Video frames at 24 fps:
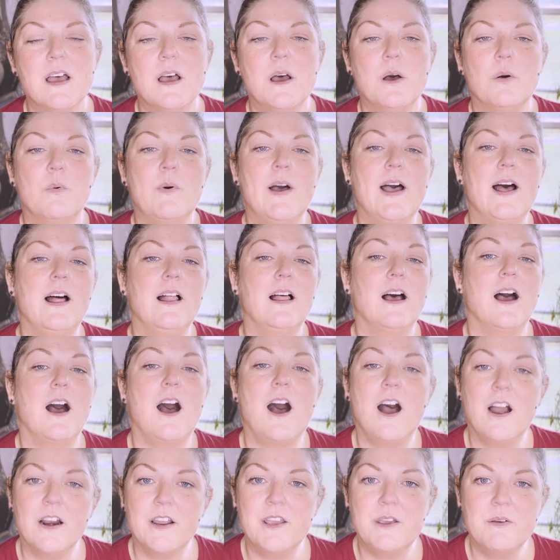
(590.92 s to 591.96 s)
Well,
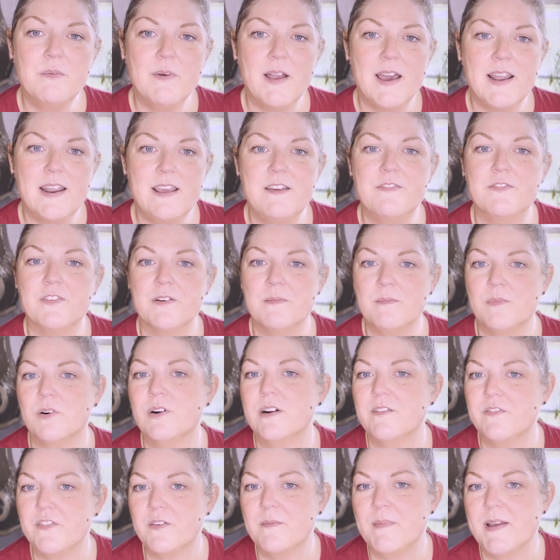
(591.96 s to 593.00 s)
are you ready for more
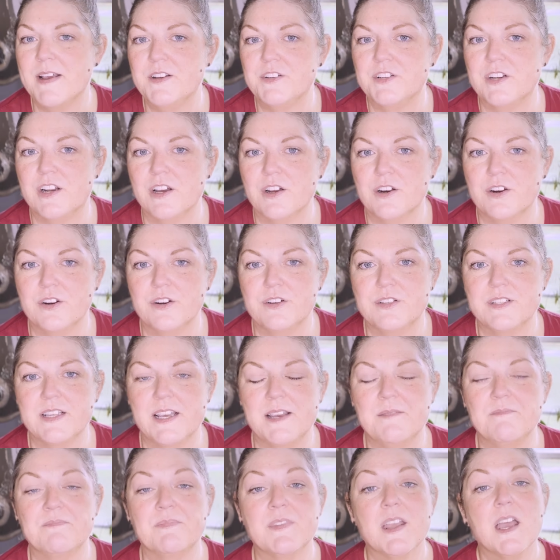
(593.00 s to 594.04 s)
information on
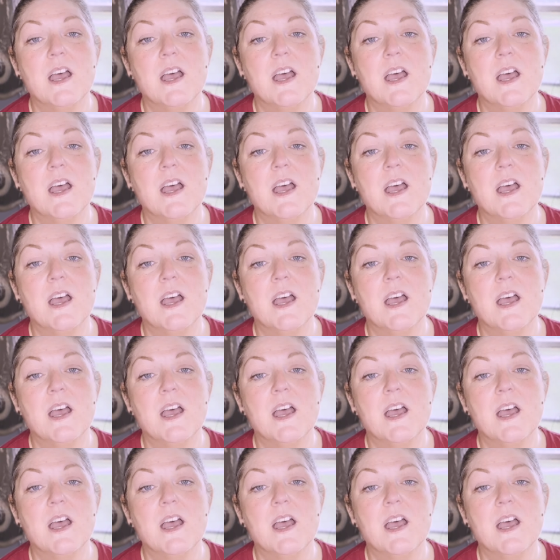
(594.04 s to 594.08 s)
cruising?